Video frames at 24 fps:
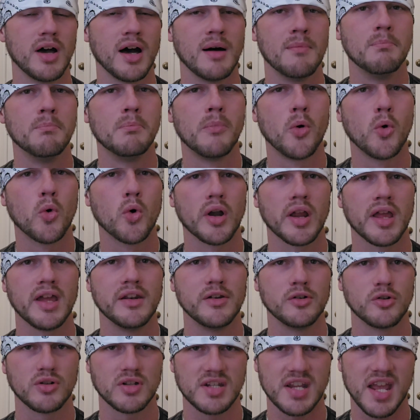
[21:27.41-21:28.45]
I'm more
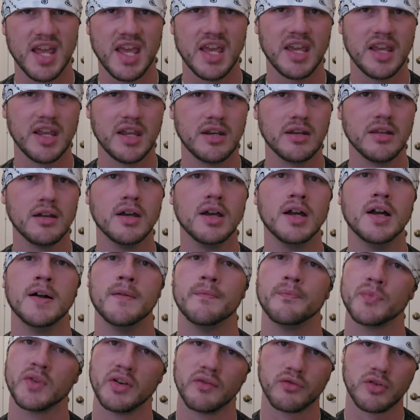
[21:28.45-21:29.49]
entertained
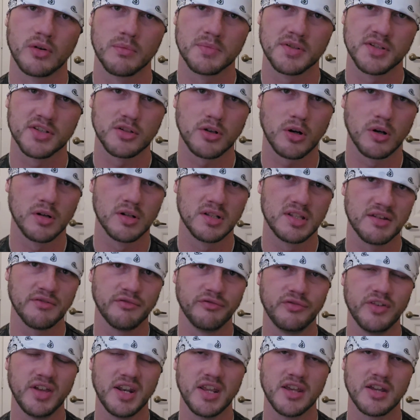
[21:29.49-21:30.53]
from start to
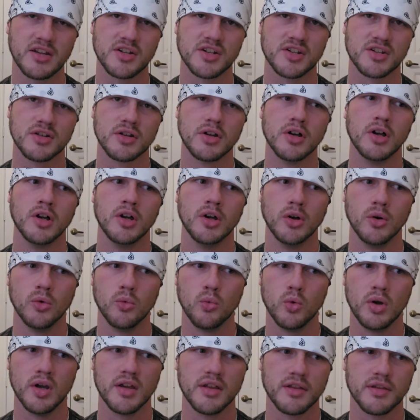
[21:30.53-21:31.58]
finish
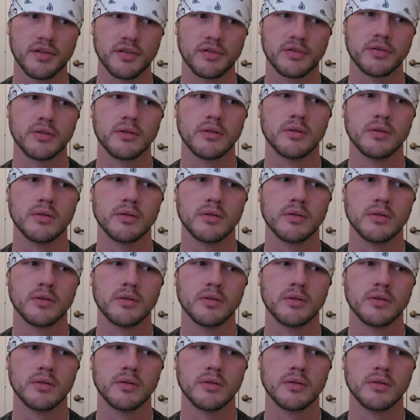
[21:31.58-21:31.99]
with